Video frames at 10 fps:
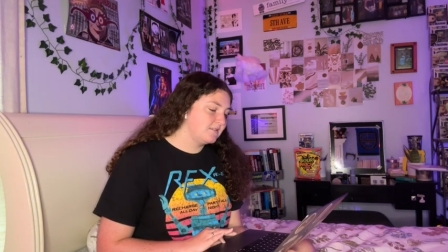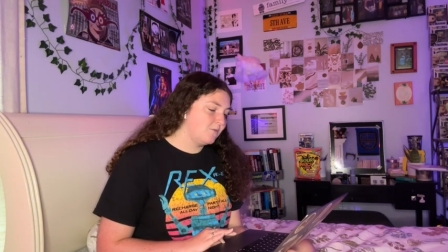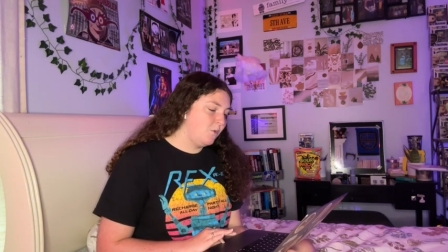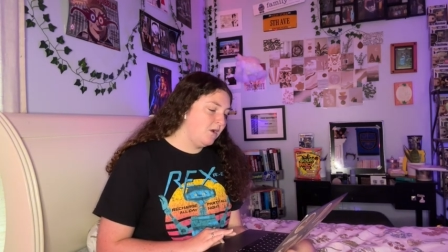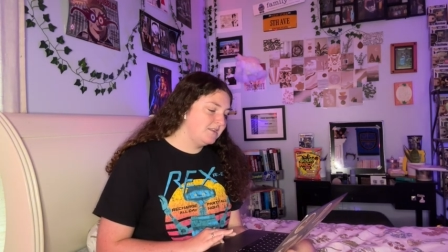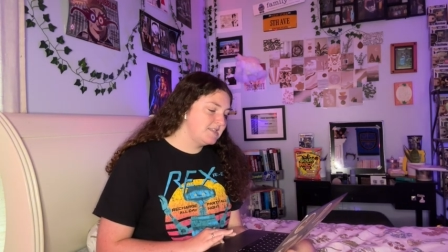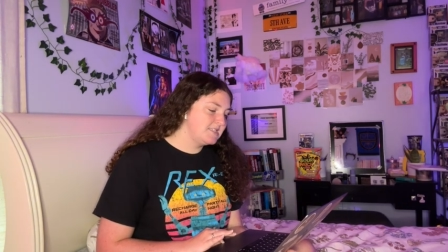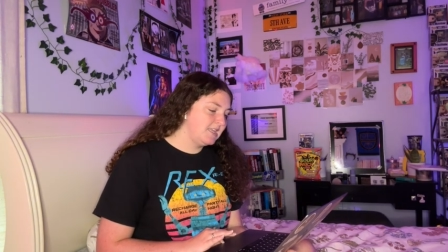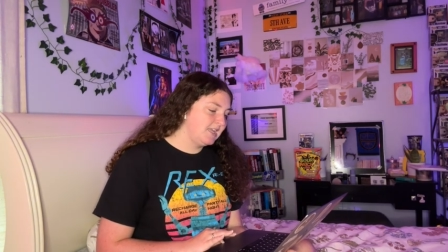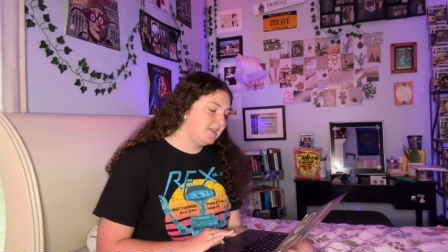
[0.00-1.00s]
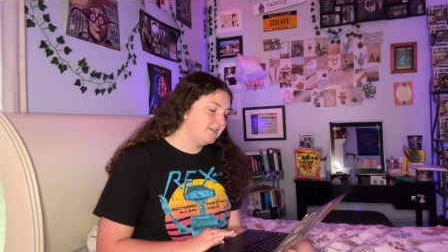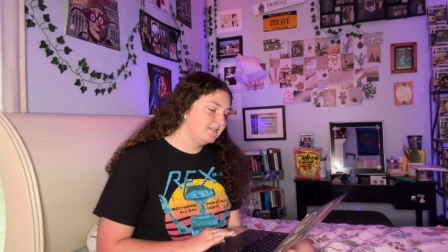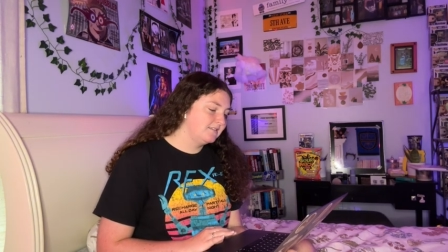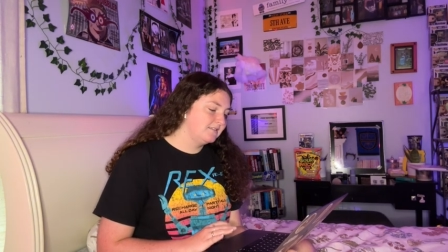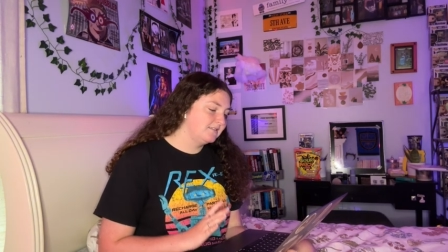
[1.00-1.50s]
Walt Disney
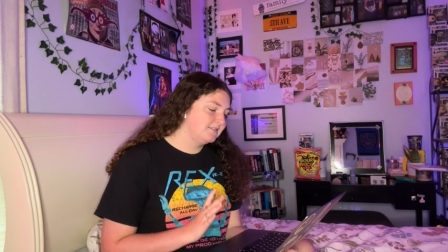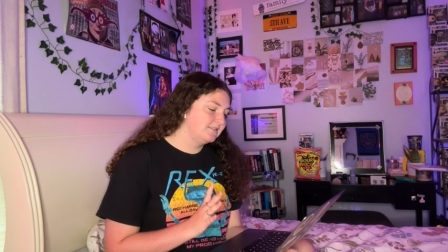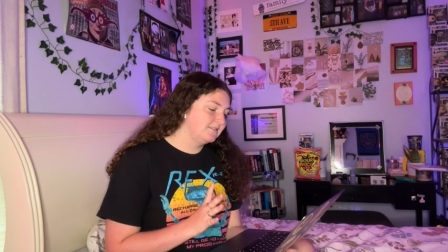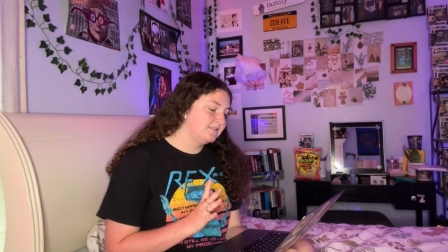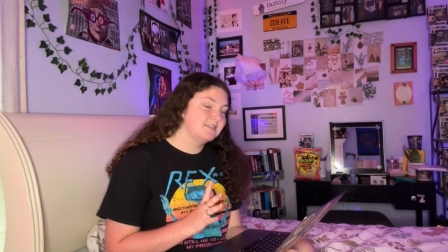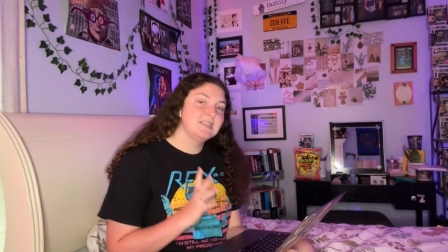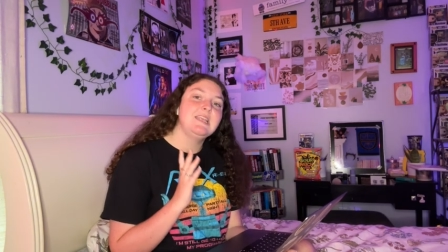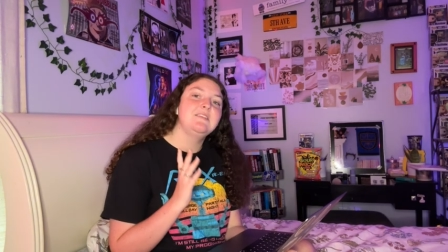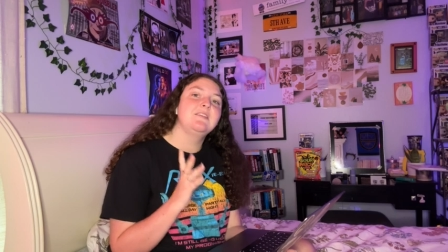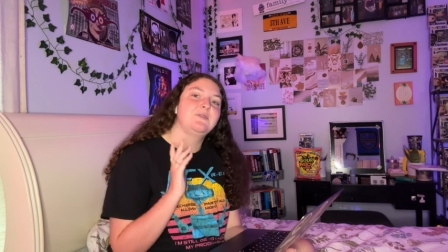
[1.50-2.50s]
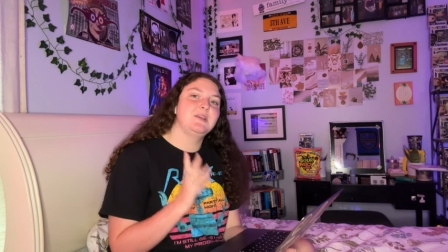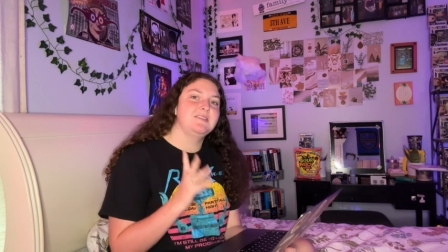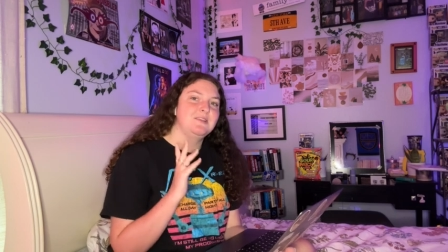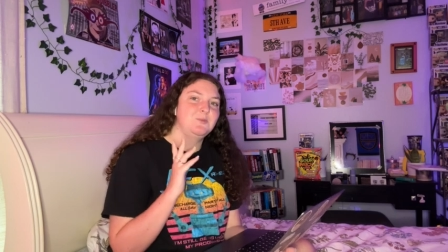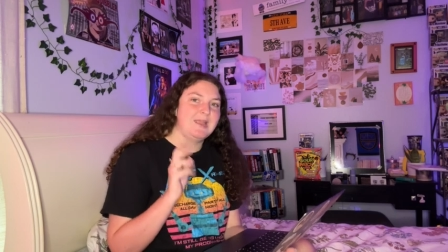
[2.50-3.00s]
is the
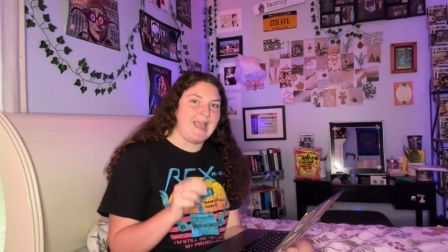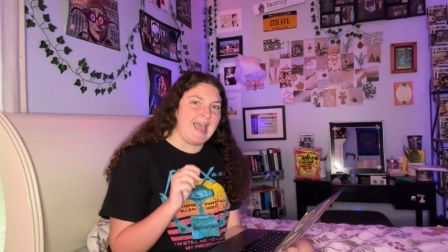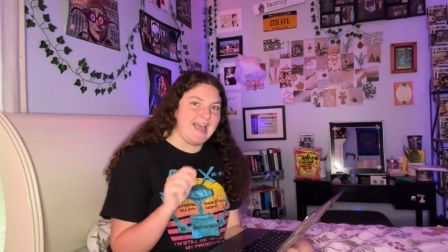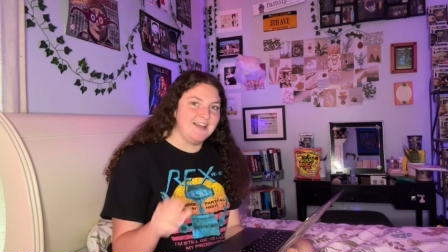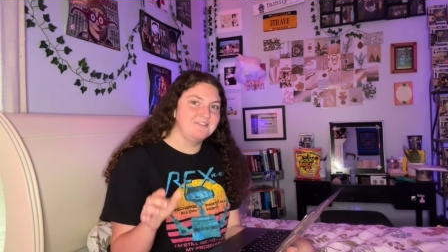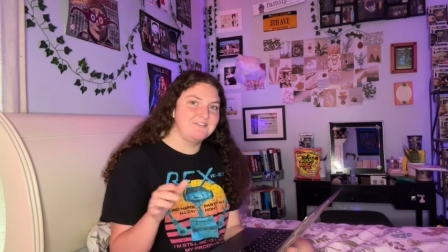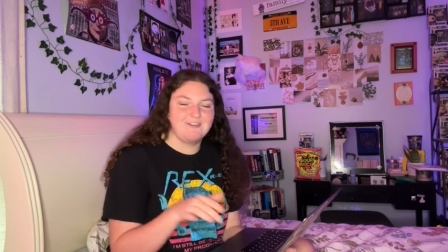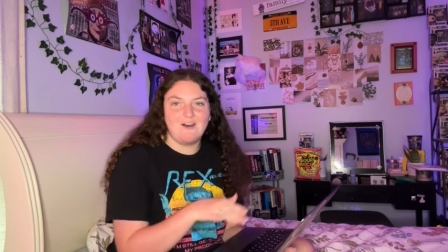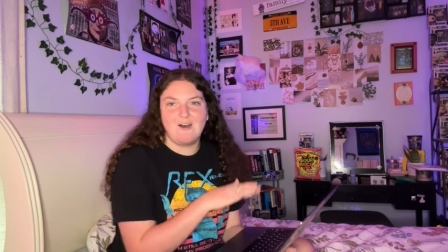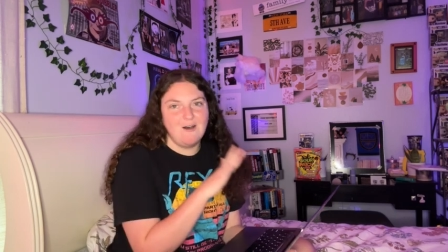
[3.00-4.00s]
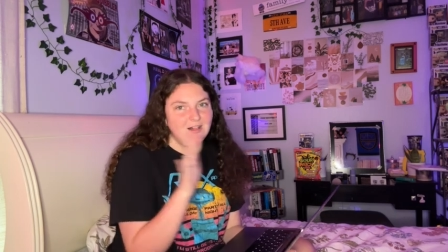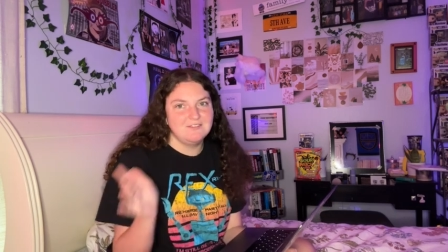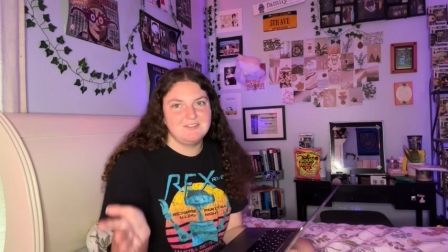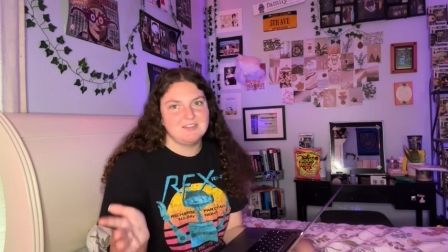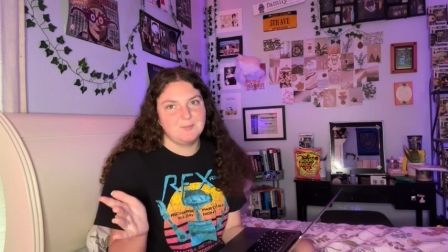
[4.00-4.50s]
reason we have all
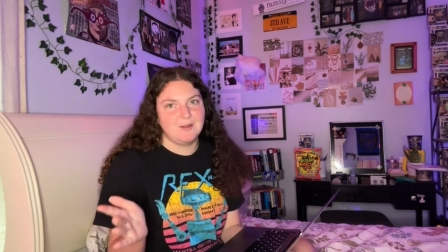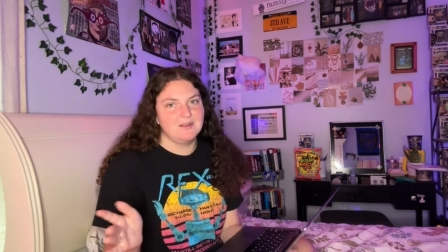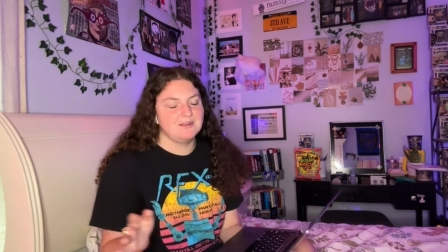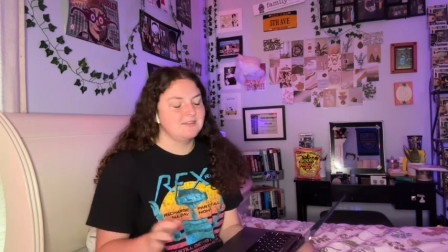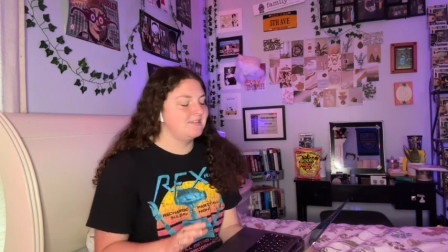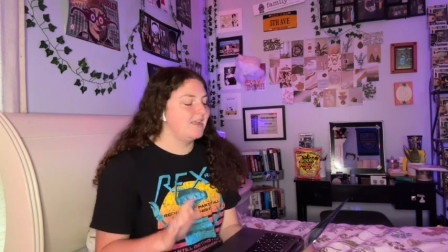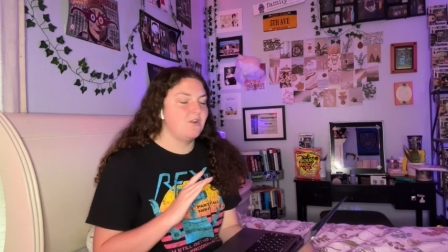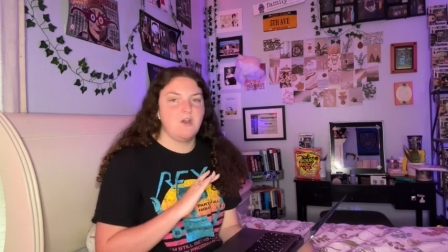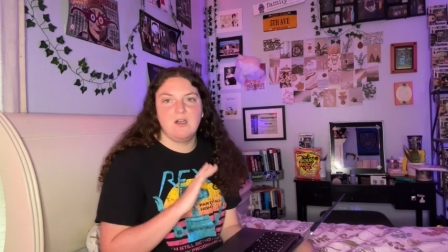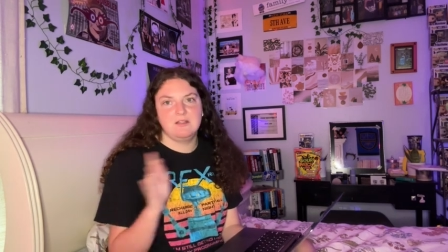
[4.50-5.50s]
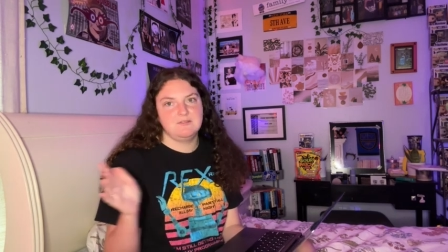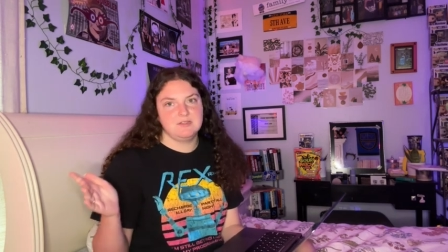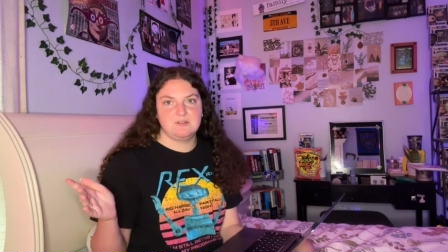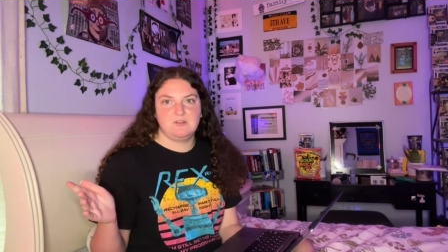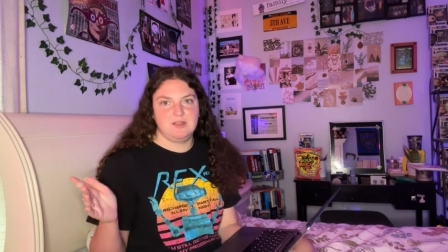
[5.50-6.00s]
of these parks and all of
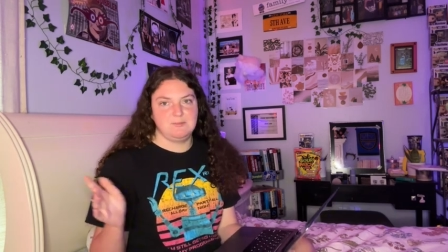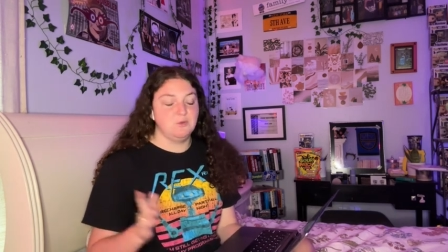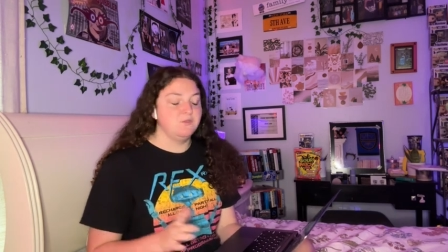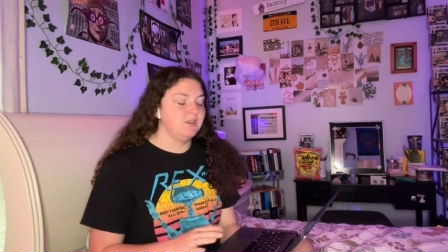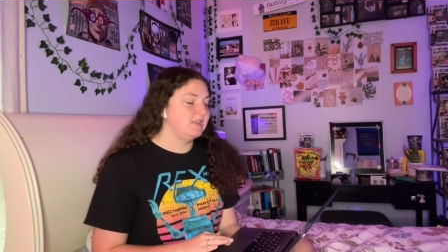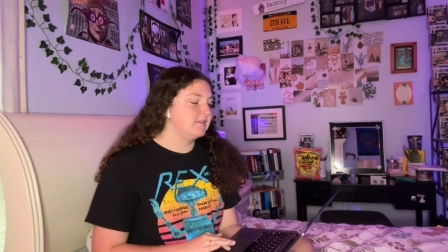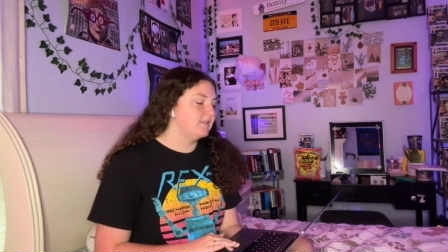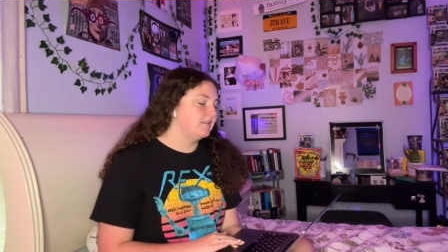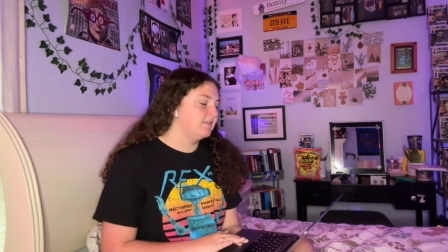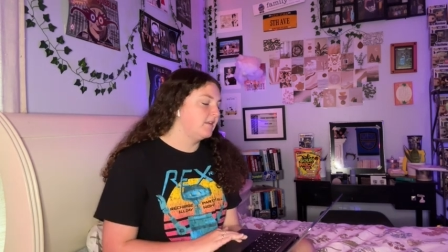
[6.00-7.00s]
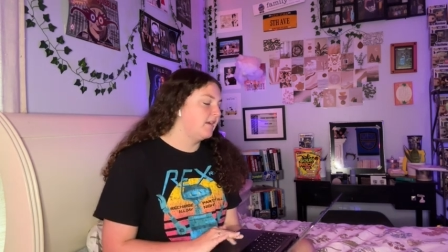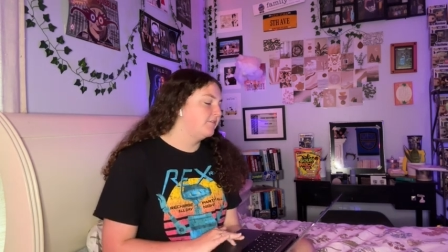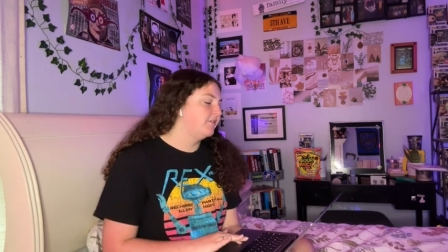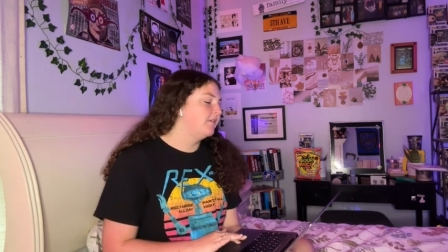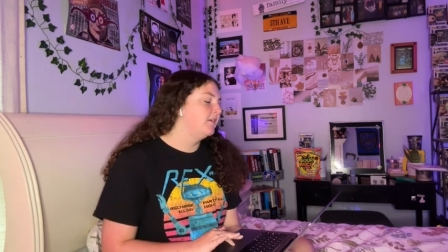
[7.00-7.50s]
those great movies and stuff.
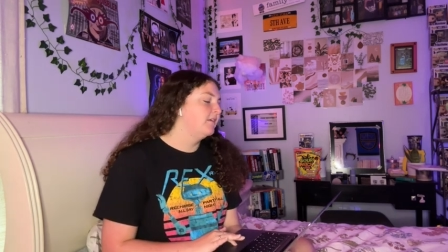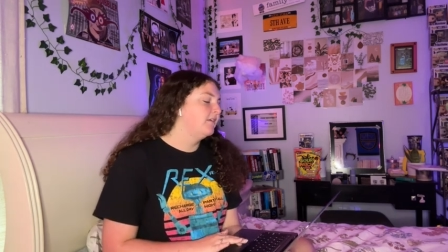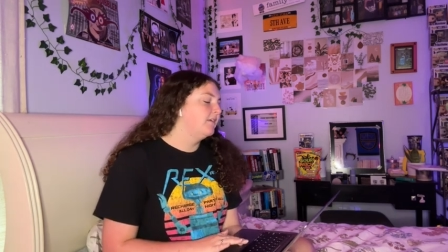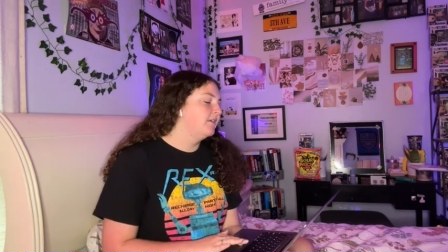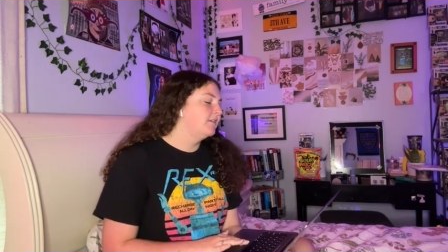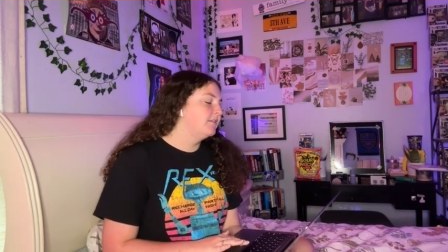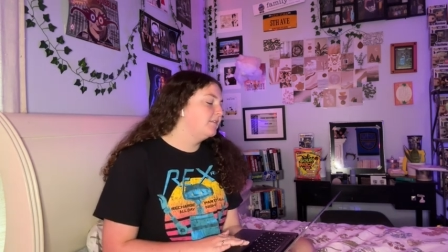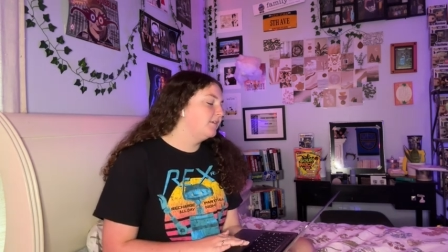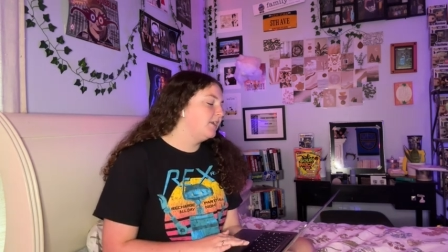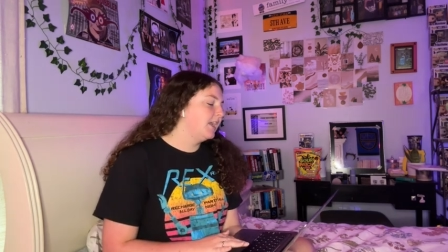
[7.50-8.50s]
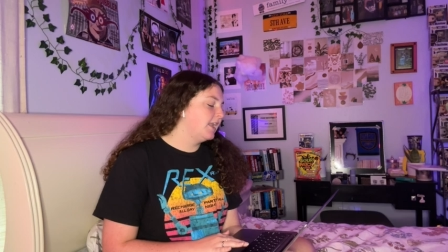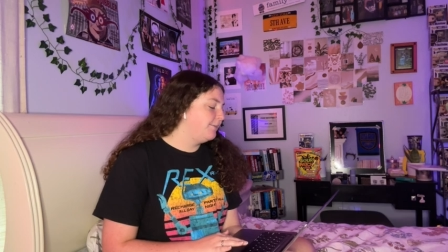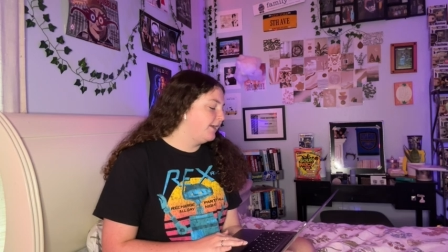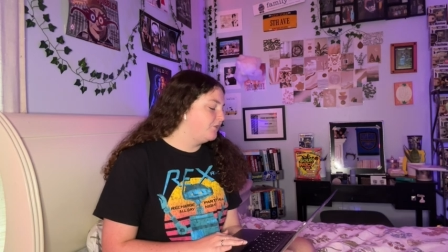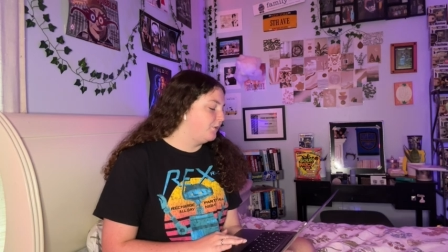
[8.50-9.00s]
so you gotta
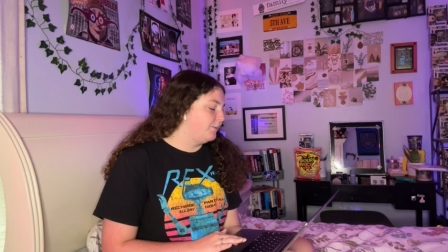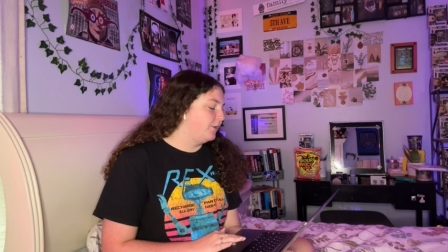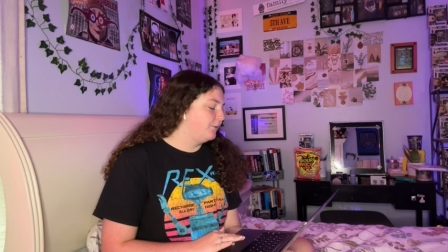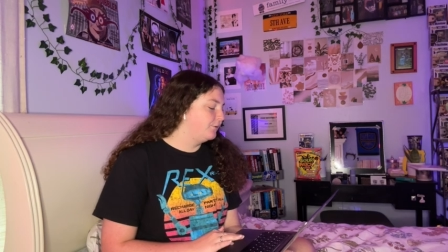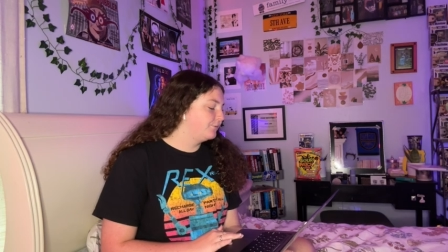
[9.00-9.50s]
pay tribute.